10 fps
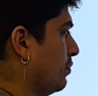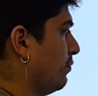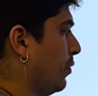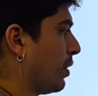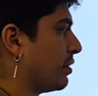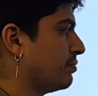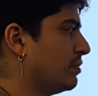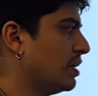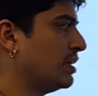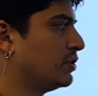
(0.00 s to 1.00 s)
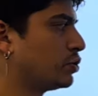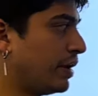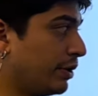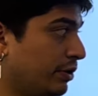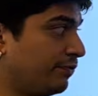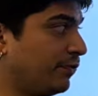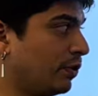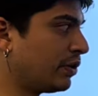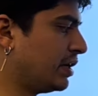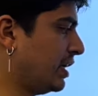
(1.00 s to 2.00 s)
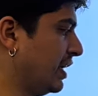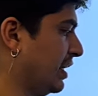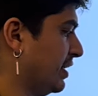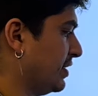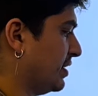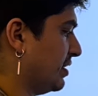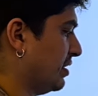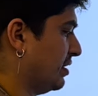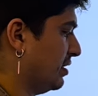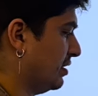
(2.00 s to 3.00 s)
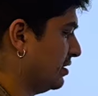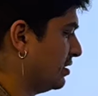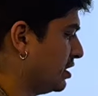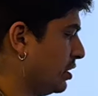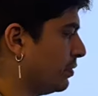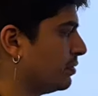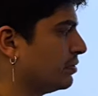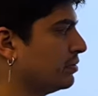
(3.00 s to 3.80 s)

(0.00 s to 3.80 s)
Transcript: 4. Square root of 4 is 2.